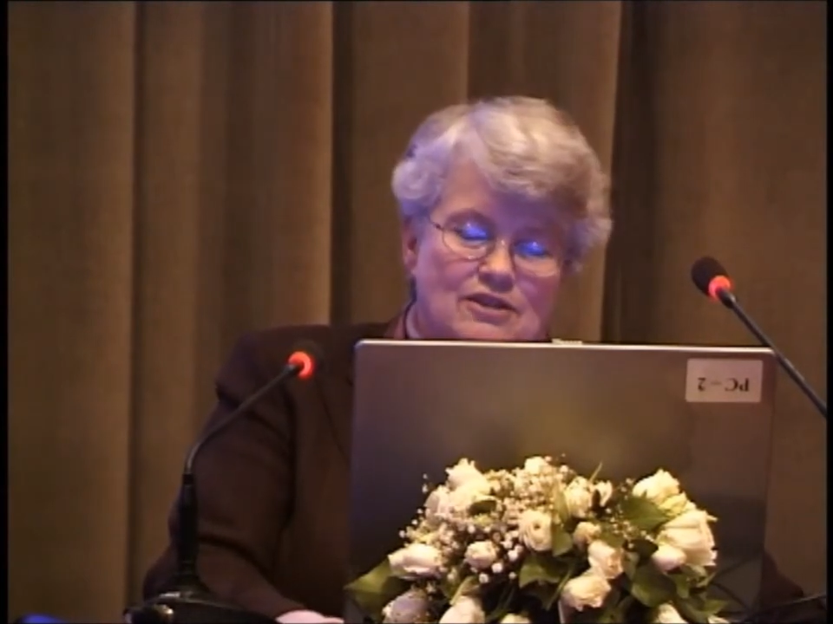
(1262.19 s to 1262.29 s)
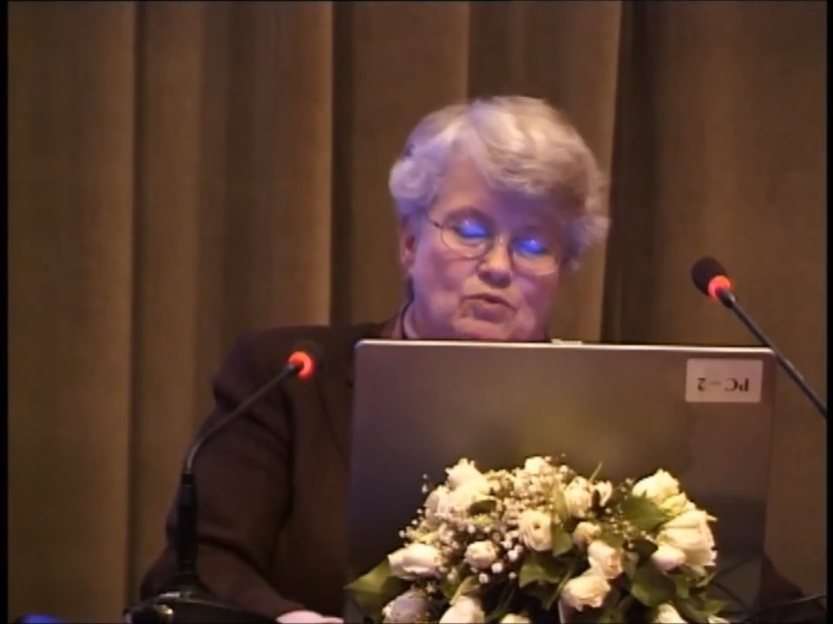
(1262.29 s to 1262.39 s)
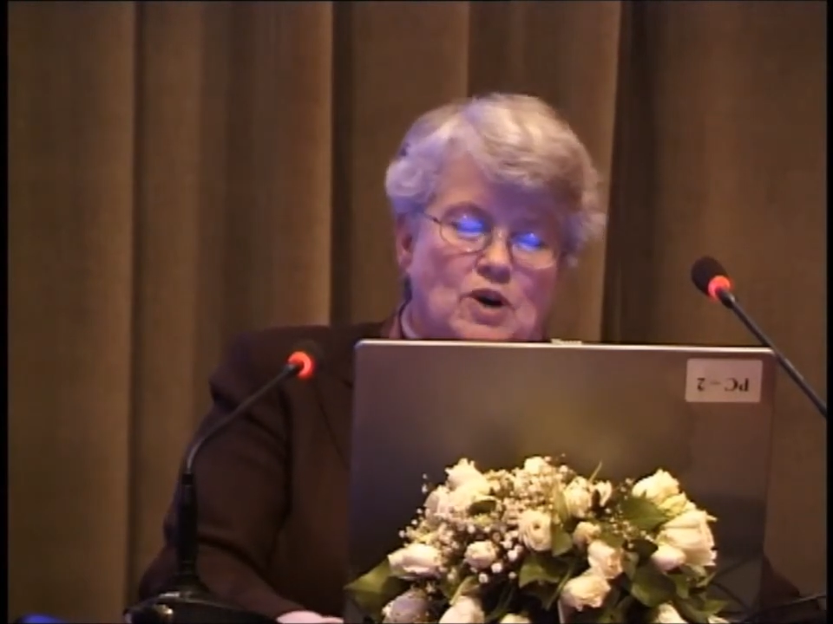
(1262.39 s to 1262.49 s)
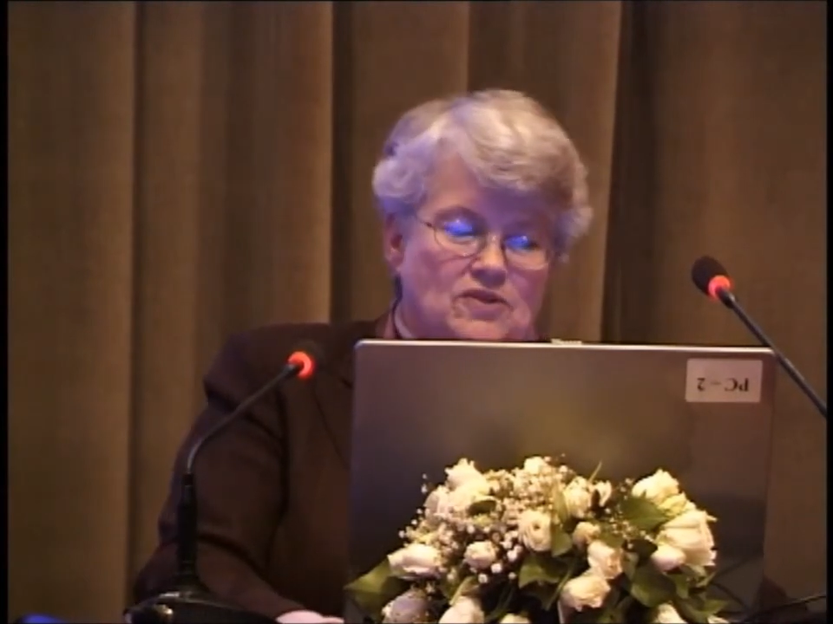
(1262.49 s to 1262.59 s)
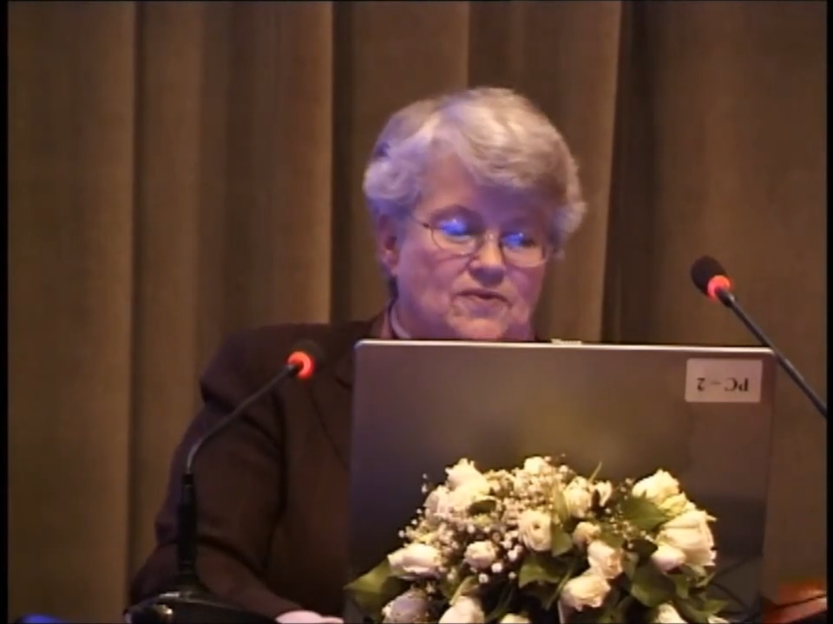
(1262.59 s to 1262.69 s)

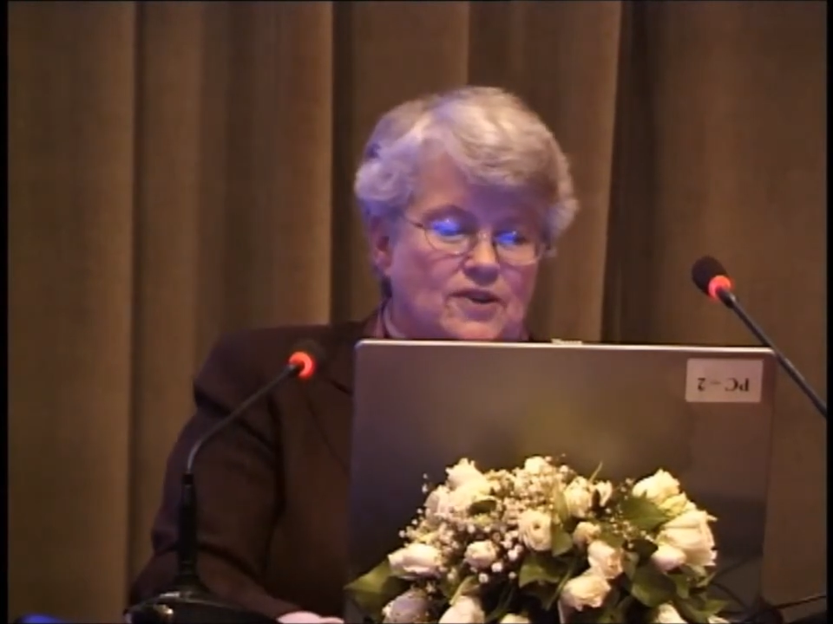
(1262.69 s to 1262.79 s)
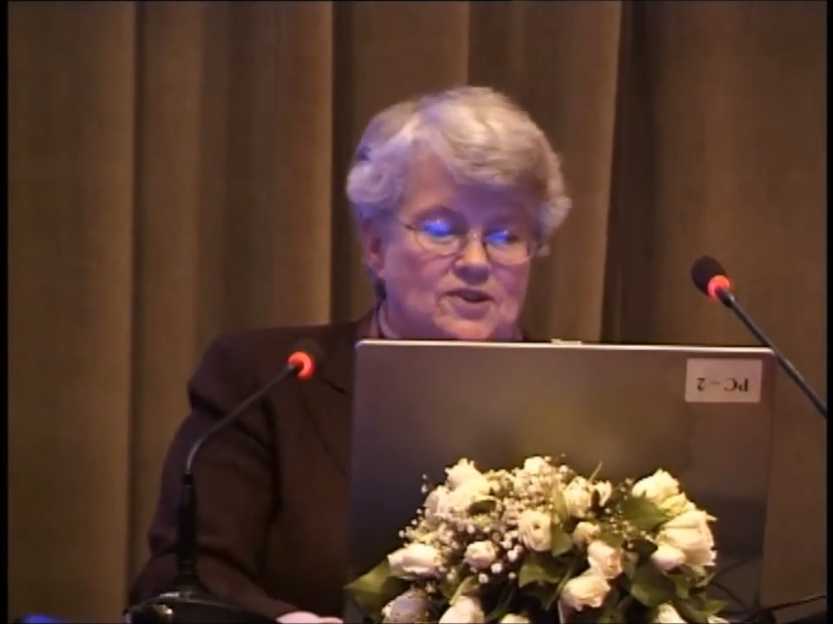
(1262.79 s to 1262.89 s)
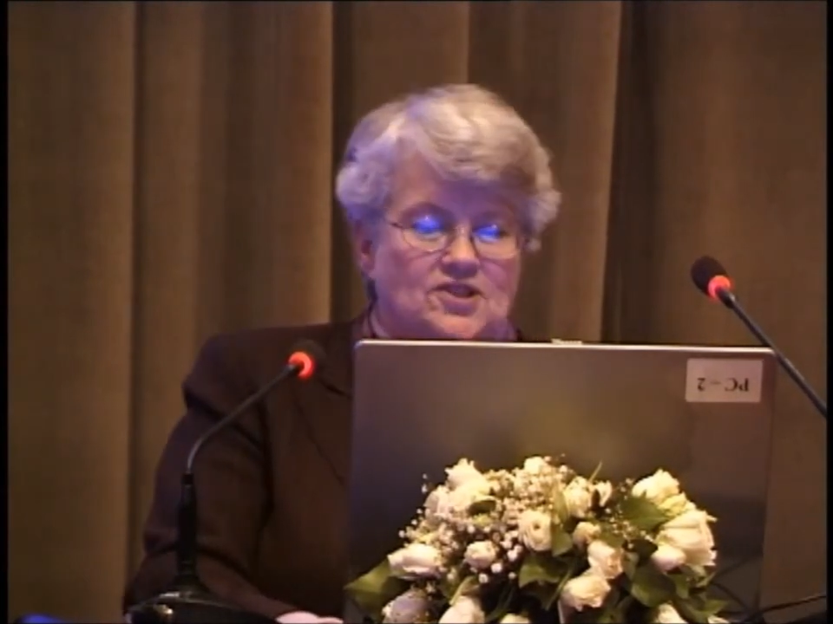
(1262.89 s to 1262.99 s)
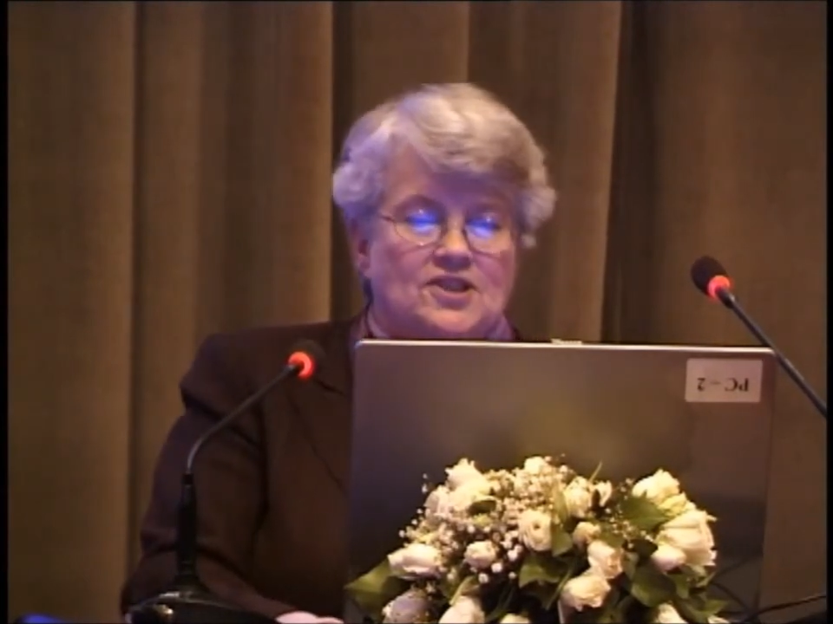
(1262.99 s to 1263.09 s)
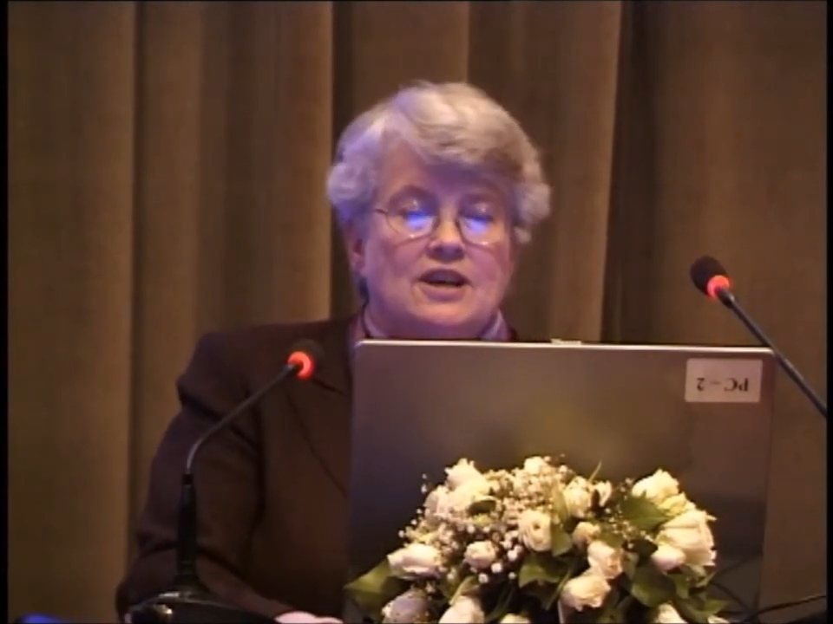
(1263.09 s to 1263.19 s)
well,
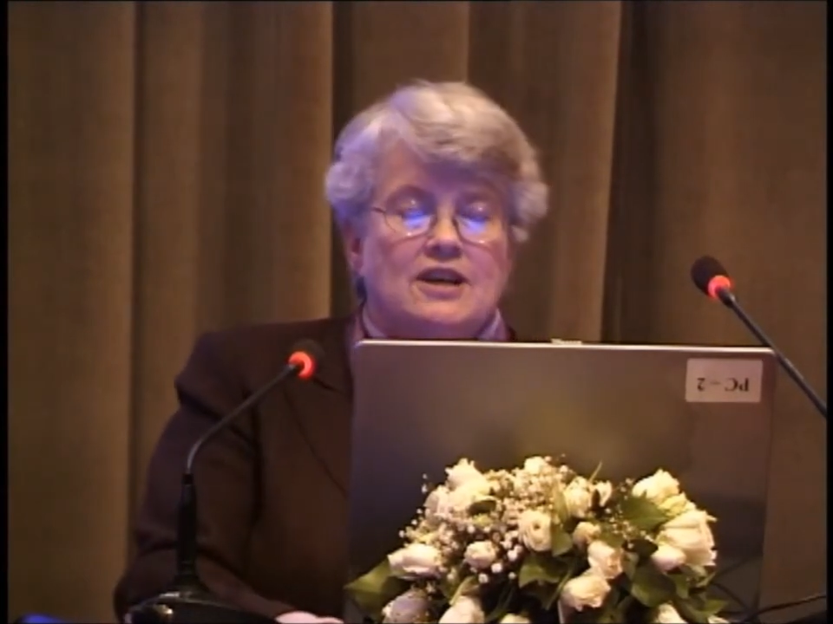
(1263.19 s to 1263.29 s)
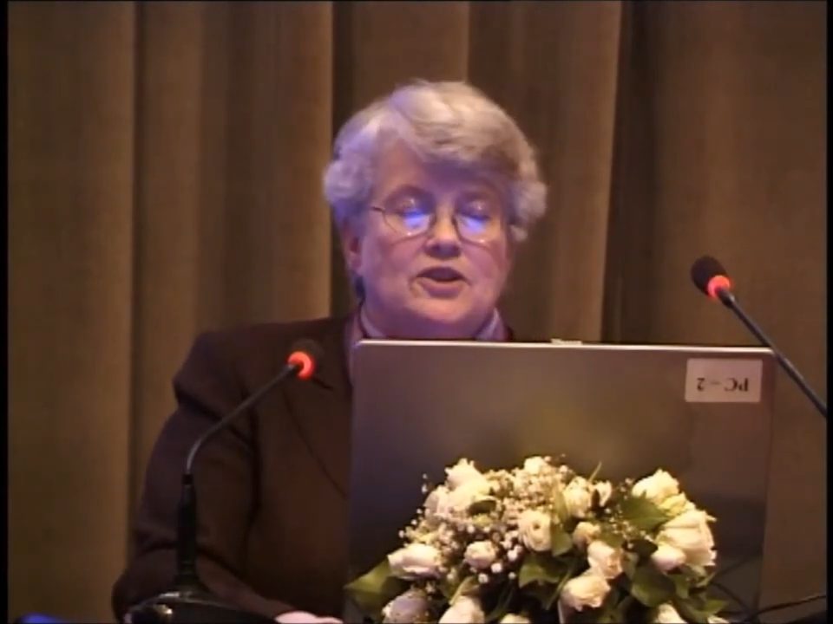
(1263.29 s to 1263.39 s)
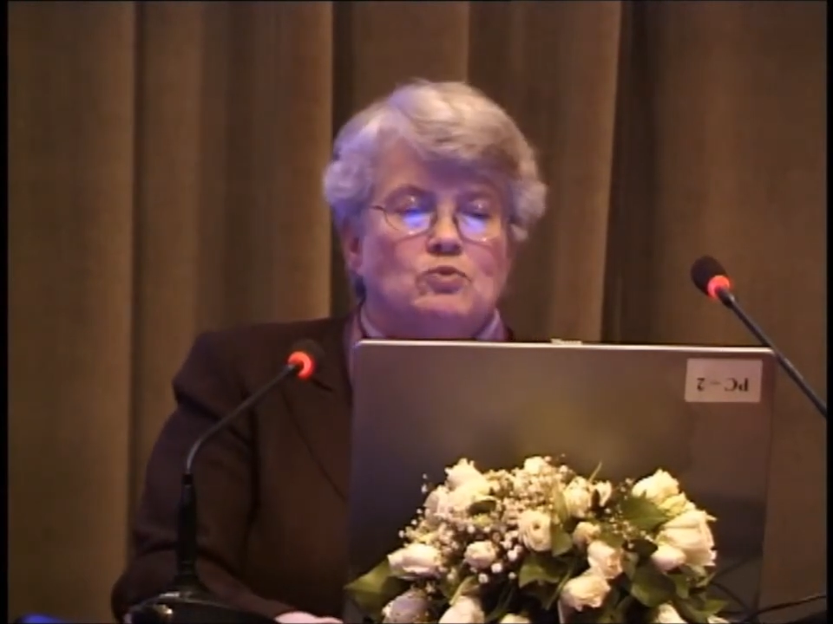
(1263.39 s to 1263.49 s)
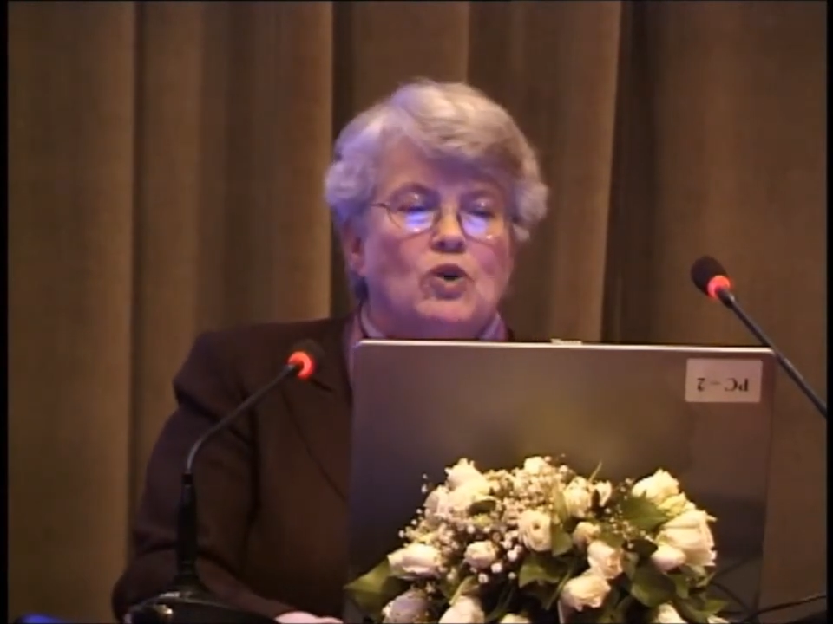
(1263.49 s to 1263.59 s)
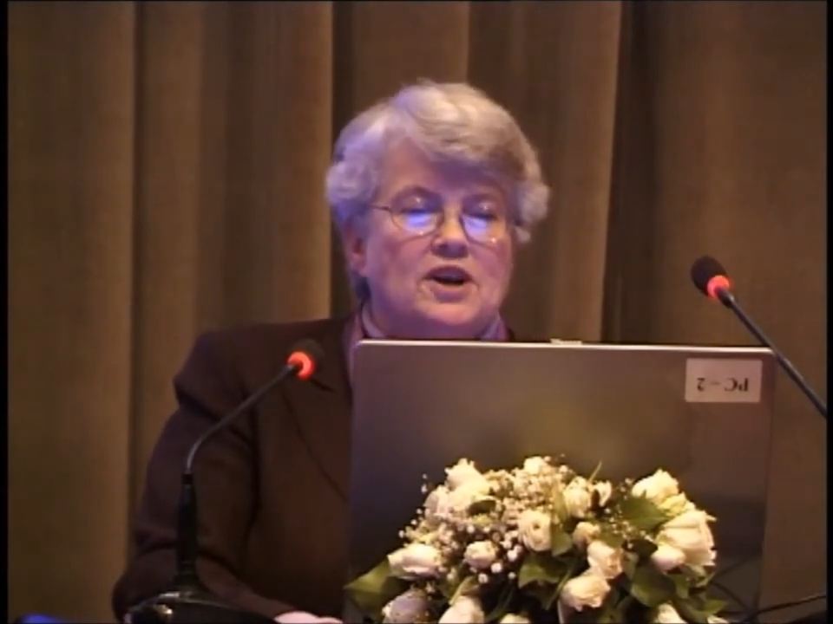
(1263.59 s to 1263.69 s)
first,
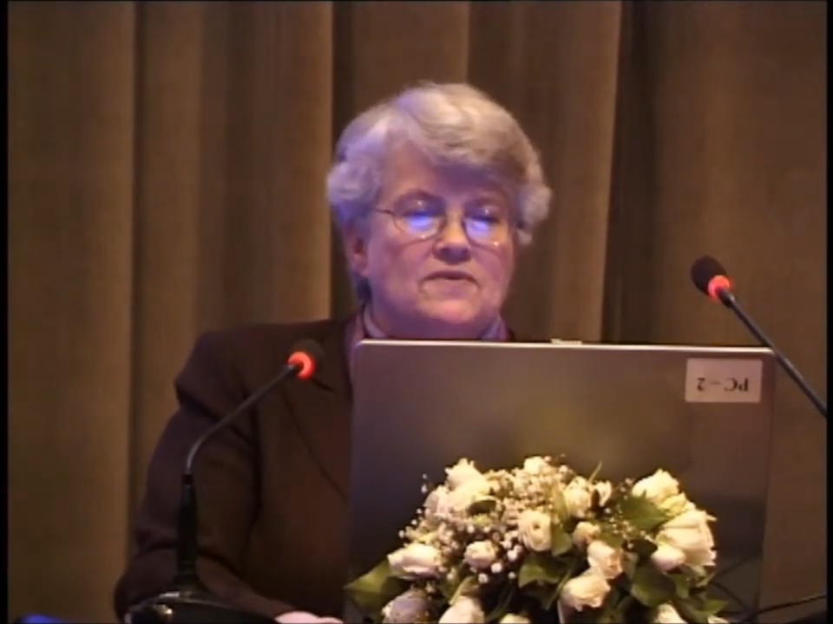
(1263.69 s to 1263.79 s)
that one